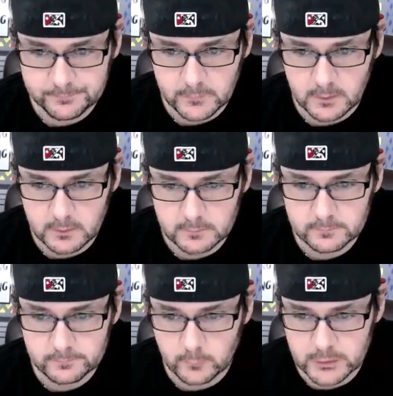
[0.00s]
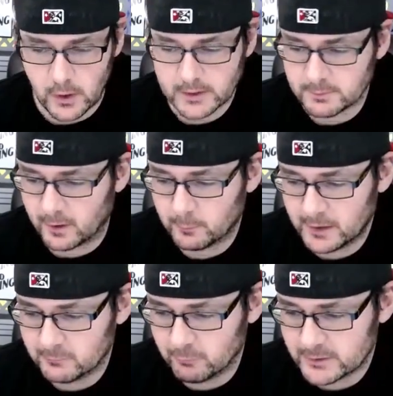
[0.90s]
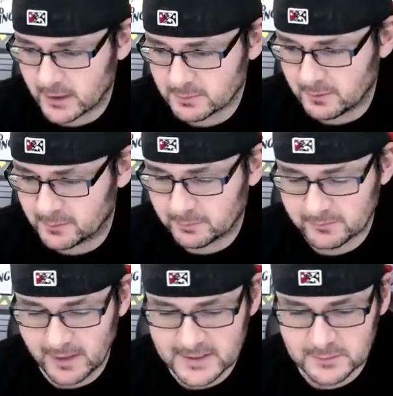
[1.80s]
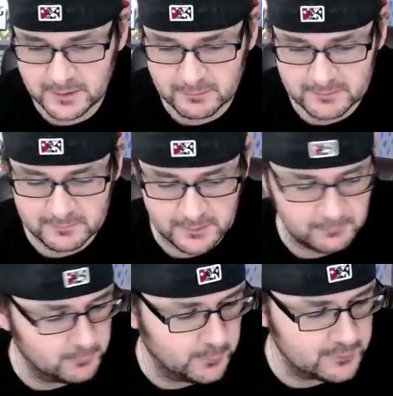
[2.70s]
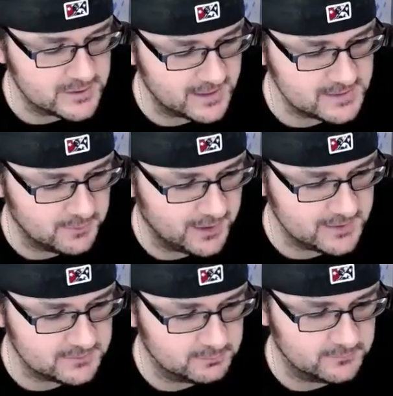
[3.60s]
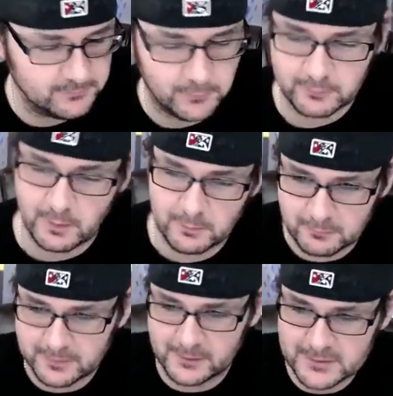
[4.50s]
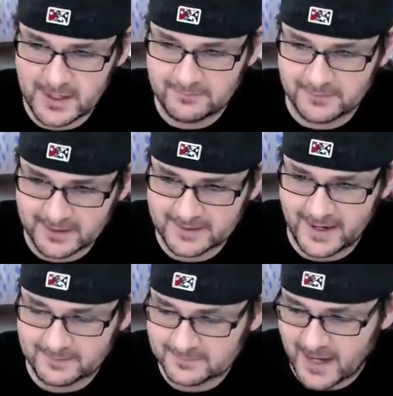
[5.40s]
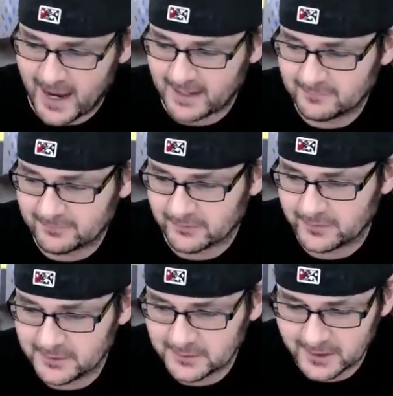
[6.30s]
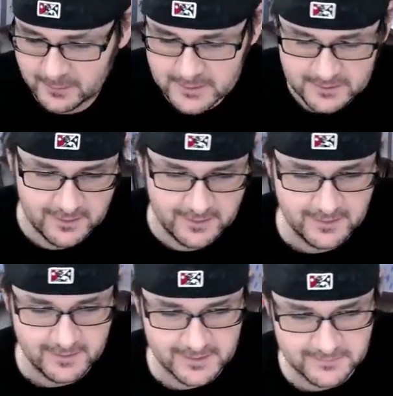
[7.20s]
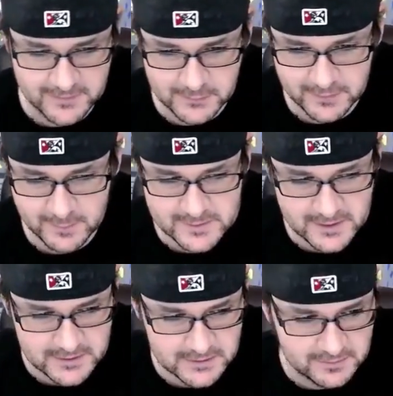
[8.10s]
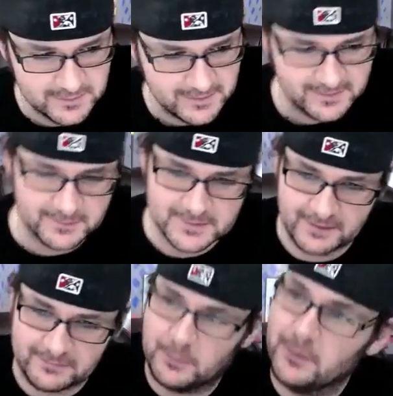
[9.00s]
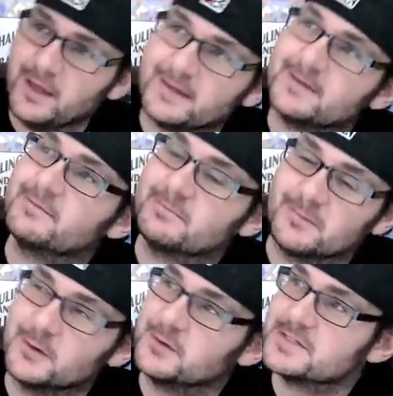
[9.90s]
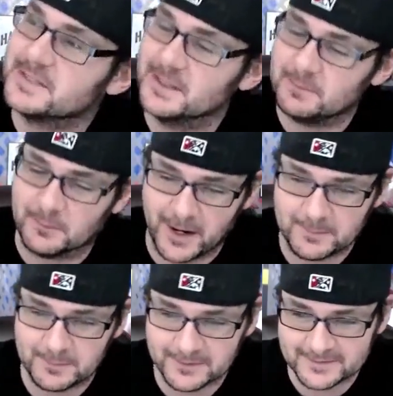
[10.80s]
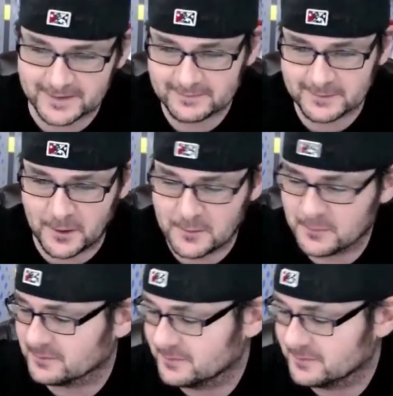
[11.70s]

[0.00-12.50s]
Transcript: Yep. We talked about. I mean, we talked about it last week when we were texting back and forth. Remember when you used to have to get that tag for the video games? in the video game yeah. set. You just have to pull that little slip of paper and then go and